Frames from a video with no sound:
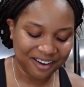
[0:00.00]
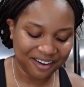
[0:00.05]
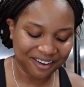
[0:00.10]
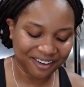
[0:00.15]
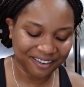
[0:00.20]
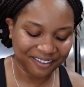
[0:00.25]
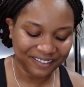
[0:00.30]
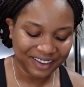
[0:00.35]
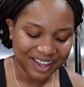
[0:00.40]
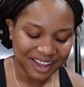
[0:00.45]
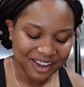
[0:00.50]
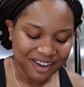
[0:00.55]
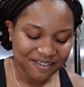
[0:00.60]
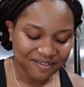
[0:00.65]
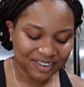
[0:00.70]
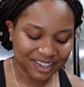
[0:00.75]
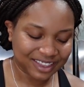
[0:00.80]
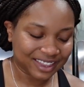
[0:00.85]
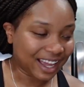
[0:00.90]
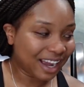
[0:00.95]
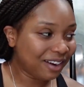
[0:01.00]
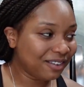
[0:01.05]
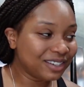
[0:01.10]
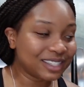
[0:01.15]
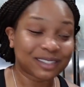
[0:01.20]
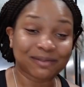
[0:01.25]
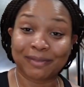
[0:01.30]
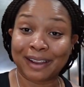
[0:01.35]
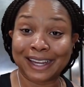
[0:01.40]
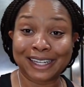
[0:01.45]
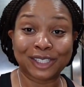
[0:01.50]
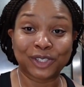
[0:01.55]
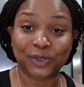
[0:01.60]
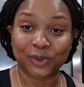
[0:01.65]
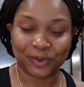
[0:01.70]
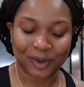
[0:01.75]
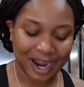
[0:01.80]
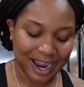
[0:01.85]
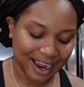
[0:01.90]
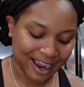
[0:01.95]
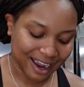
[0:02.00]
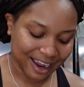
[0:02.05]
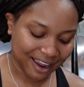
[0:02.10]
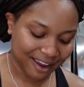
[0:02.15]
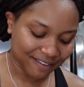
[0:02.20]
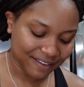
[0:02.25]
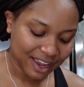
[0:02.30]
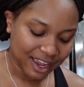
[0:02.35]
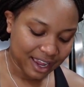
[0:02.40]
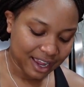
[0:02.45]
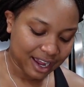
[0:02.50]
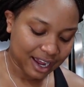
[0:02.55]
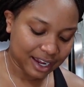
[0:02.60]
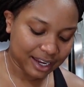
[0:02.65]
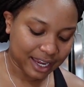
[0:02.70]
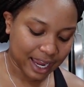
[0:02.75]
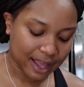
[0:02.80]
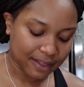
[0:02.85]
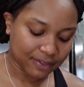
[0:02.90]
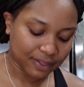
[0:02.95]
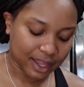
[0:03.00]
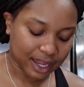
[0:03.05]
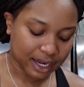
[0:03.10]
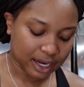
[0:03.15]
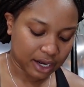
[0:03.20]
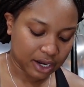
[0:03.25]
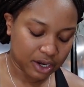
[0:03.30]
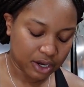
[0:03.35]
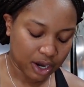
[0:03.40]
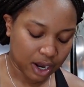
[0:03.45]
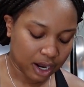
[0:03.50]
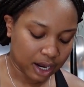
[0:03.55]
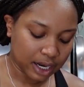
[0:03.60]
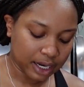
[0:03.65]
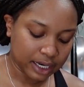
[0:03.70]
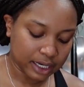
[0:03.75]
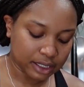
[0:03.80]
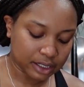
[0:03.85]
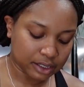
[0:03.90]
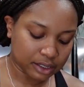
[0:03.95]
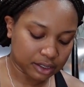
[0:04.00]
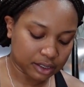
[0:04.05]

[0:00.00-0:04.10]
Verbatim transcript: um, but that was my drive again like not